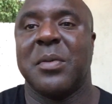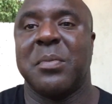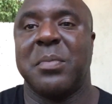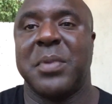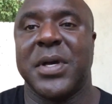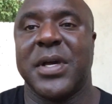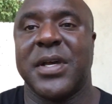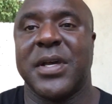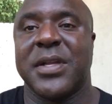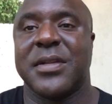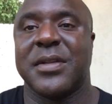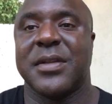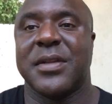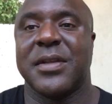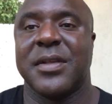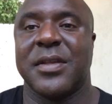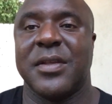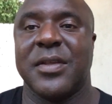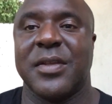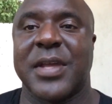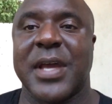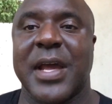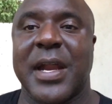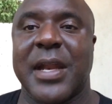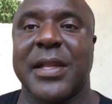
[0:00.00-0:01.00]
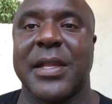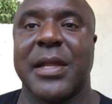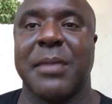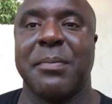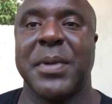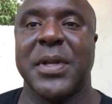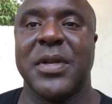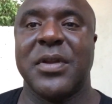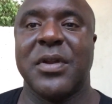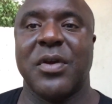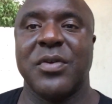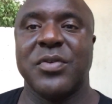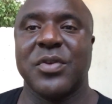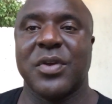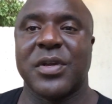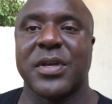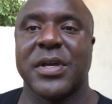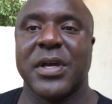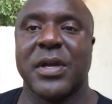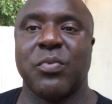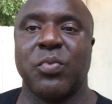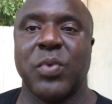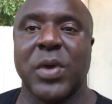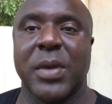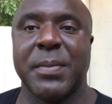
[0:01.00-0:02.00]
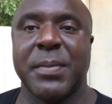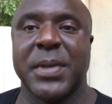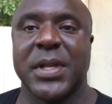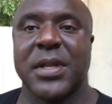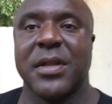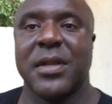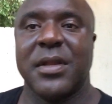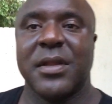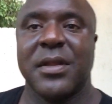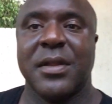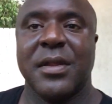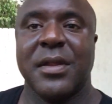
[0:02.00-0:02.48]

But you gotta let it be known you're a good woman,